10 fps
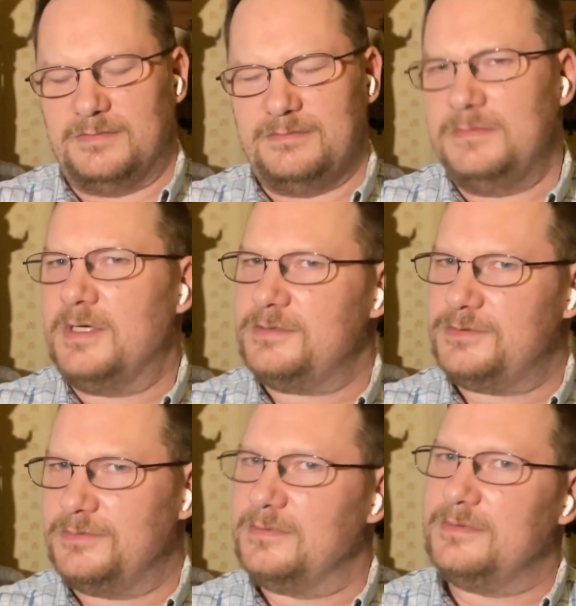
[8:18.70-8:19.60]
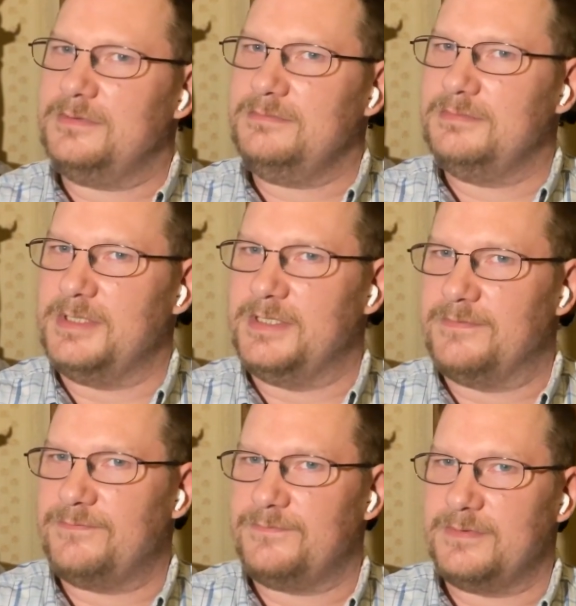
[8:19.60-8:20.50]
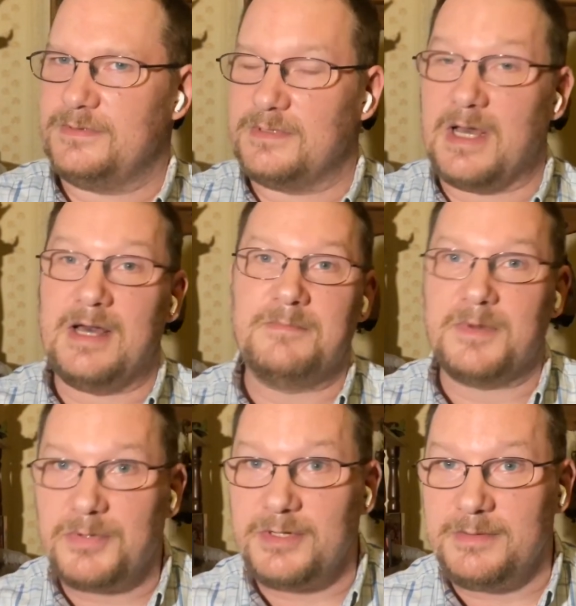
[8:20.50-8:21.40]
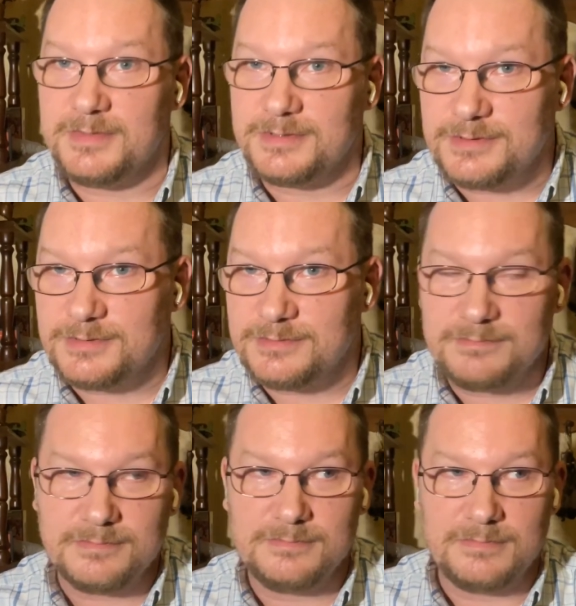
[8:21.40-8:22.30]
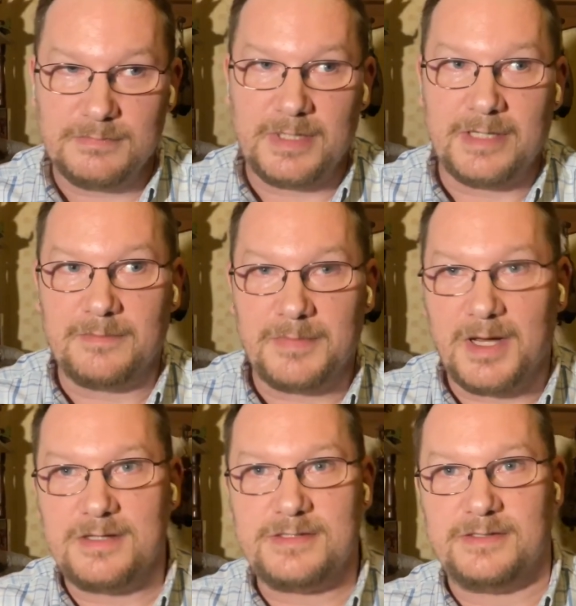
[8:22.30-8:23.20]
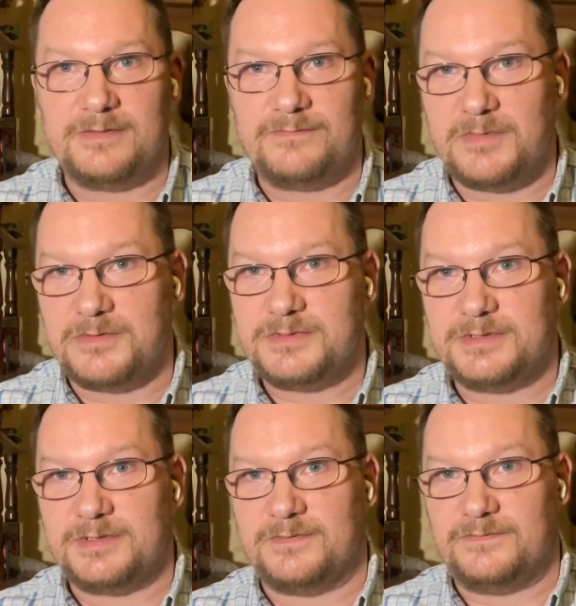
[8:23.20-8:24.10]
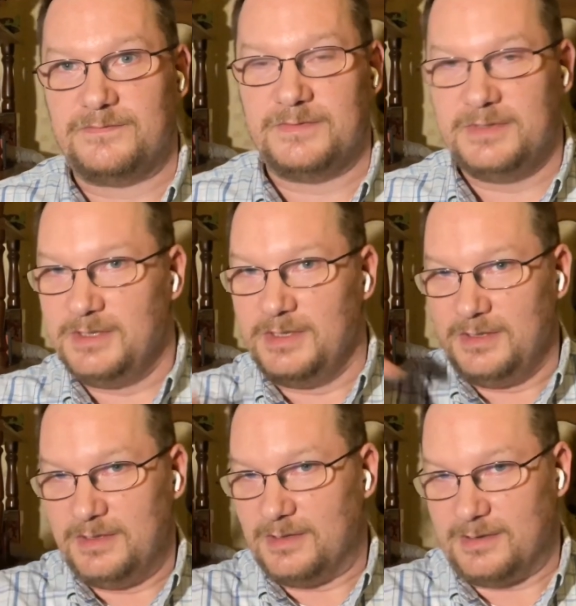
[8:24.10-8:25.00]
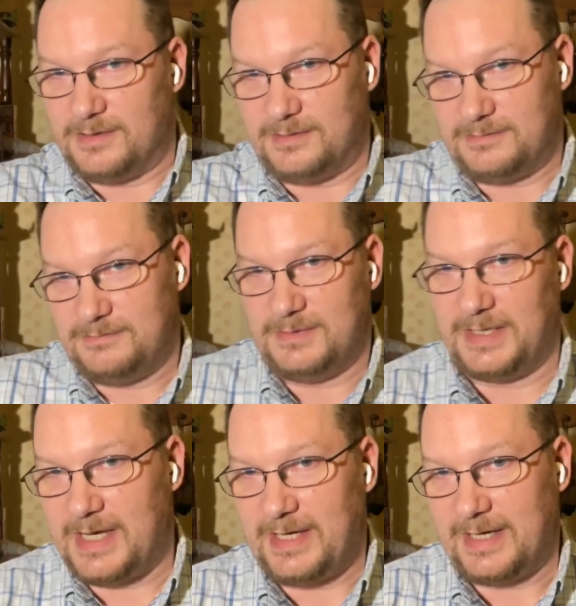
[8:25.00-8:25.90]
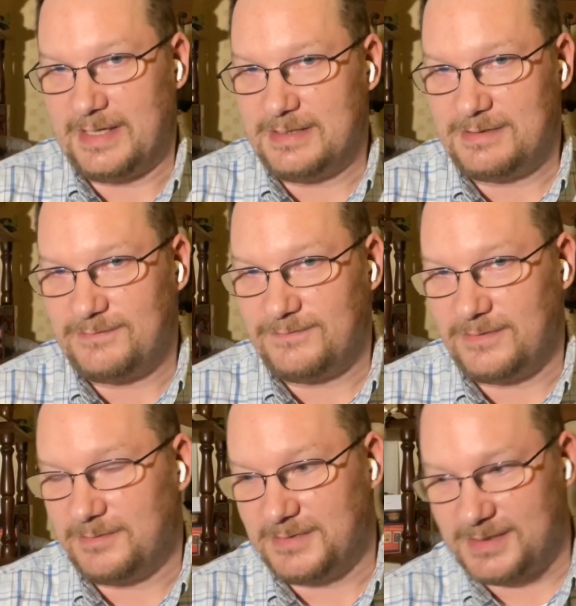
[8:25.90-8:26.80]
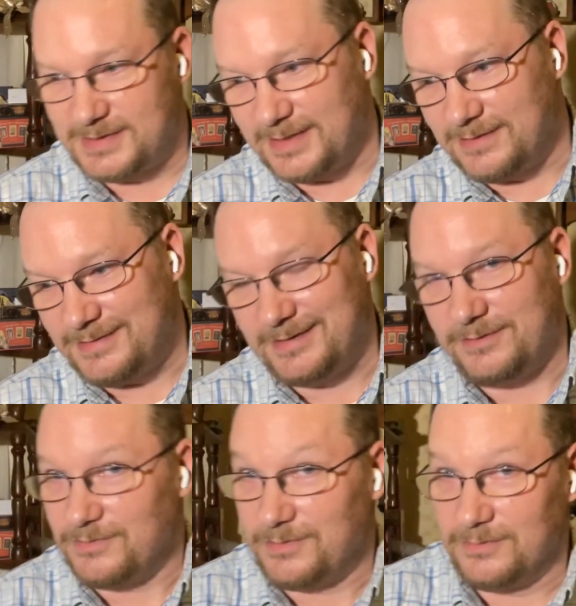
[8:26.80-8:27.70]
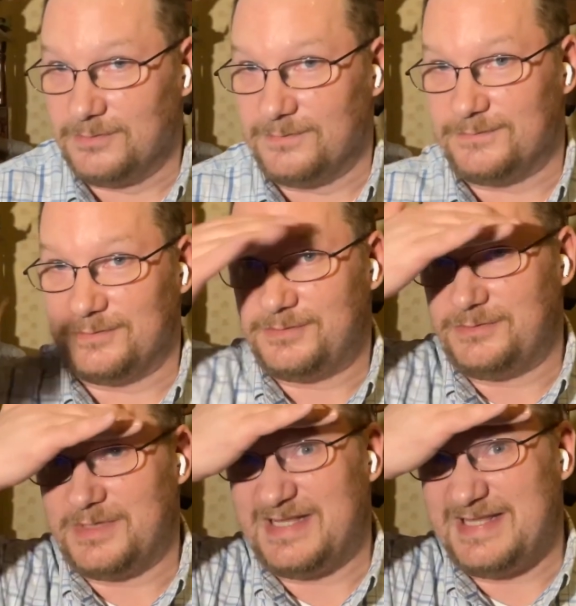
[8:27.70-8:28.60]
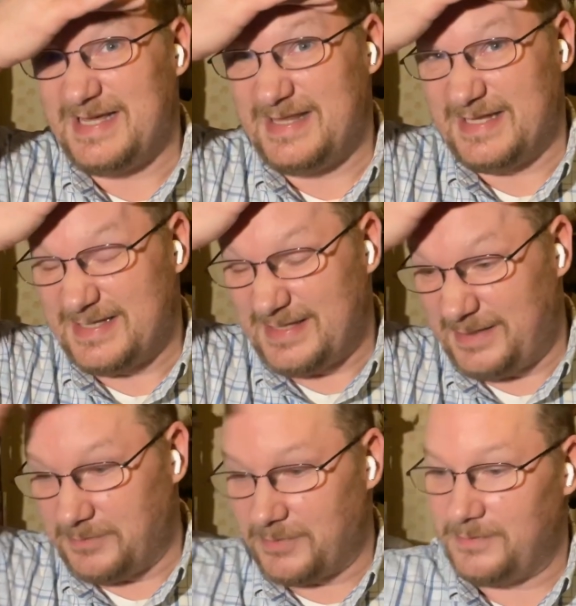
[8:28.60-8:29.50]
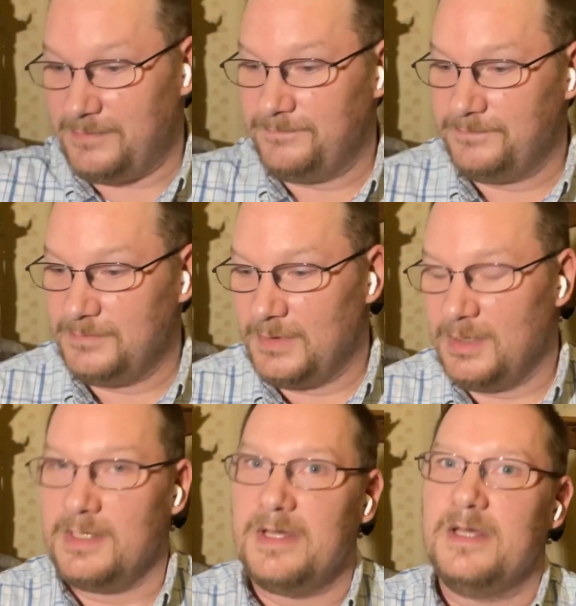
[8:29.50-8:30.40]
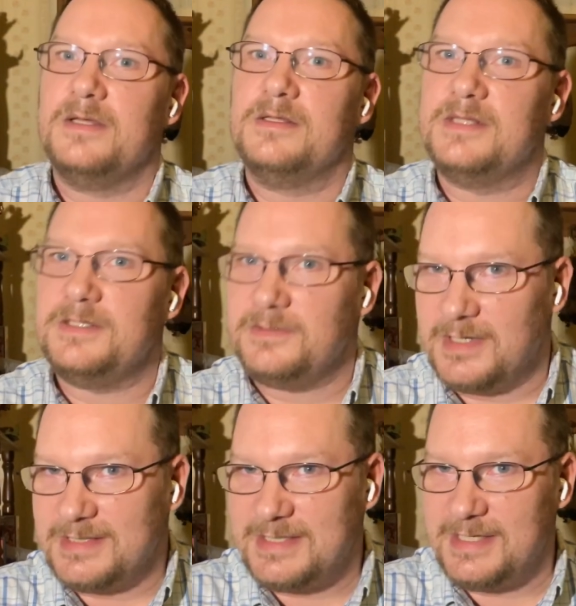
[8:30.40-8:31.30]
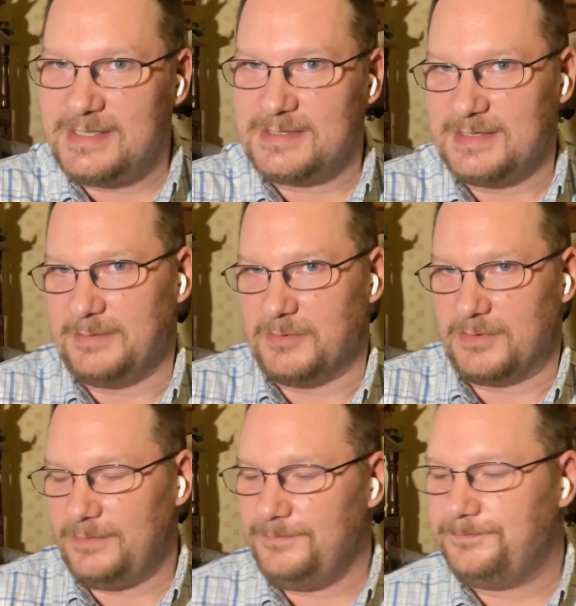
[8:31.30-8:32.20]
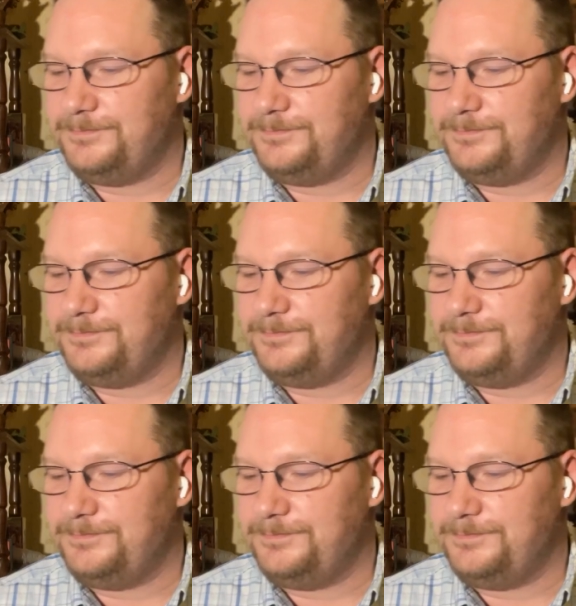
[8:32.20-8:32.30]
Not sure if I'm pretty much am positive most of the gay guys from the South and or Louisville do not say this anymore. They do not say this anymore.